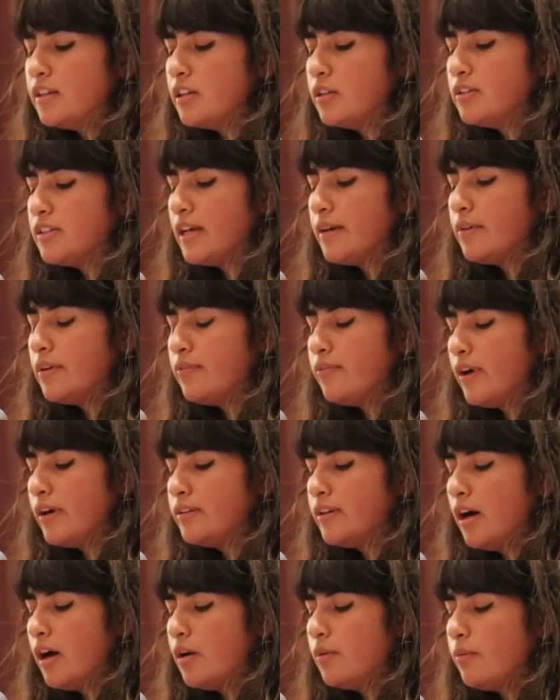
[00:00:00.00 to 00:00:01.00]
The day we
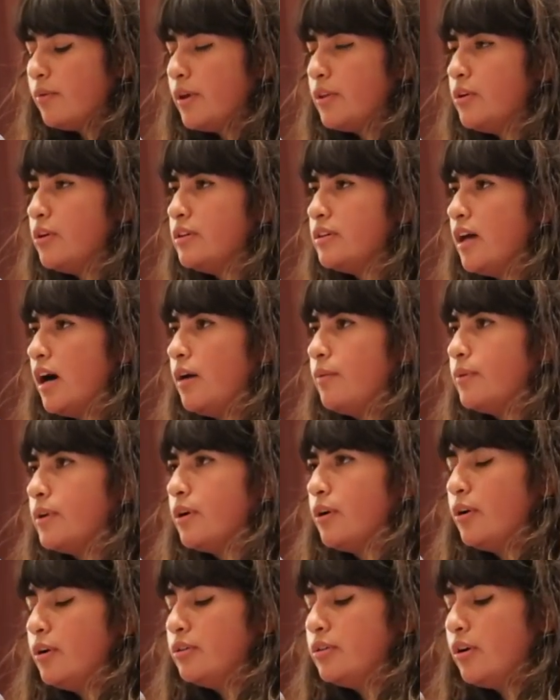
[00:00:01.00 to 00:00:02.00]
found out whether or not
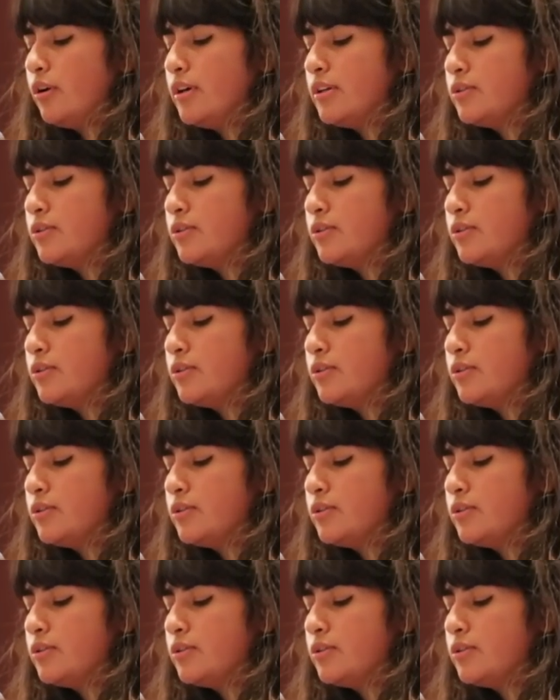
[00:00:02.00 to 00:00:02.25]
we earned our